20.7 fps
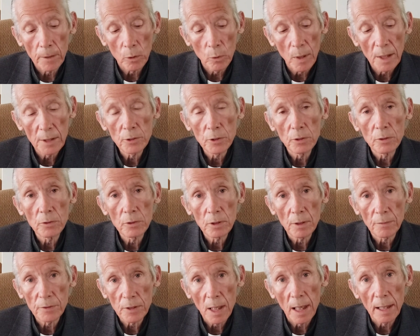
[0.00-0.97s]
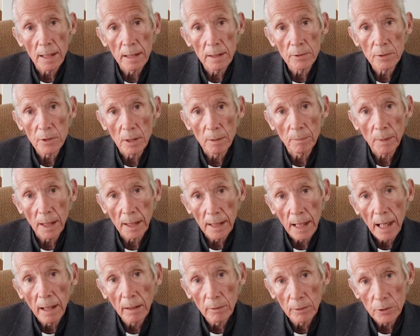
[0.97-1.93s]
questions of science and
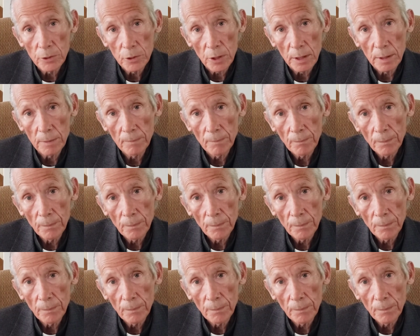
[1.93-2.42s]
biology